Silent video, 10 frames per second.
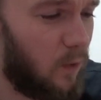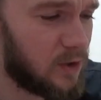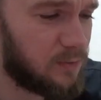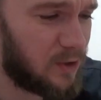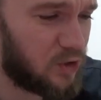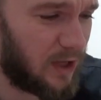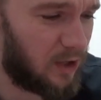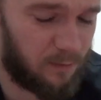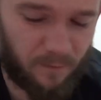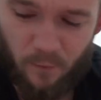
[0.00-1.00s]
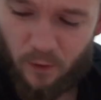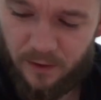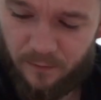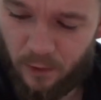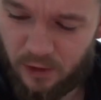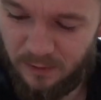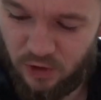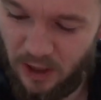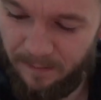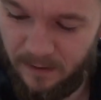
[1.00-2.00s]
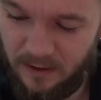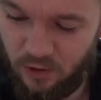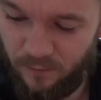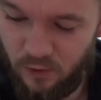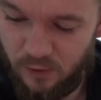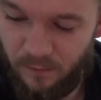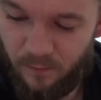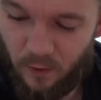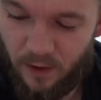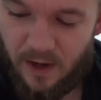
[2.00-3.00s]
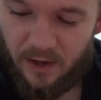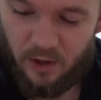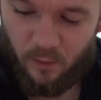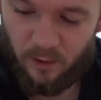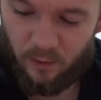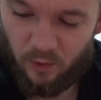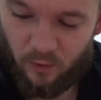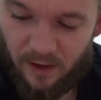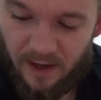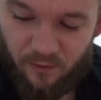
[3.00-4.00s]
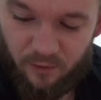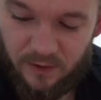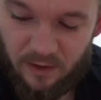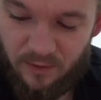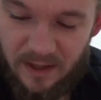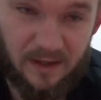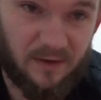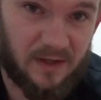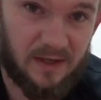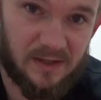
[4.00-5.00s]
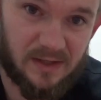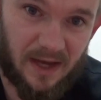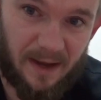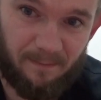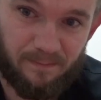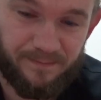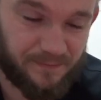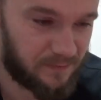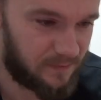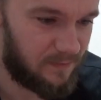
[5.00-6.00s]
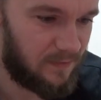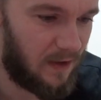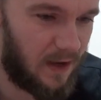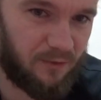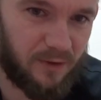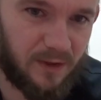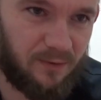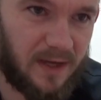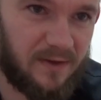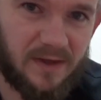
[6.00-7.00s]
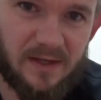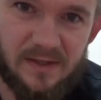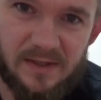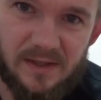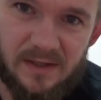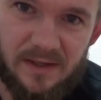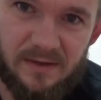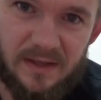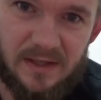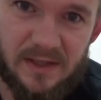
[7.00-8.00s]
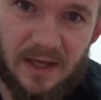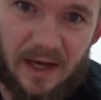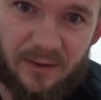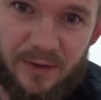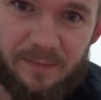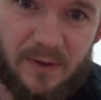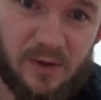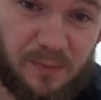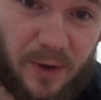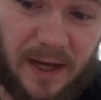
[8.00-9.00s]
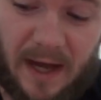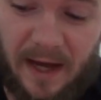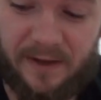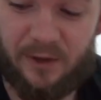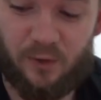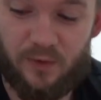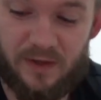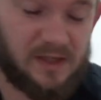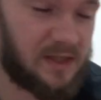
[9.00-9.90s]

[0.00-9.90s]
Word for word: watched my channel before and you've watched my Japanese reviews before you will know that I really rate these um, I really rate these Ise Kadoya uh, beers pretty highly. You know, these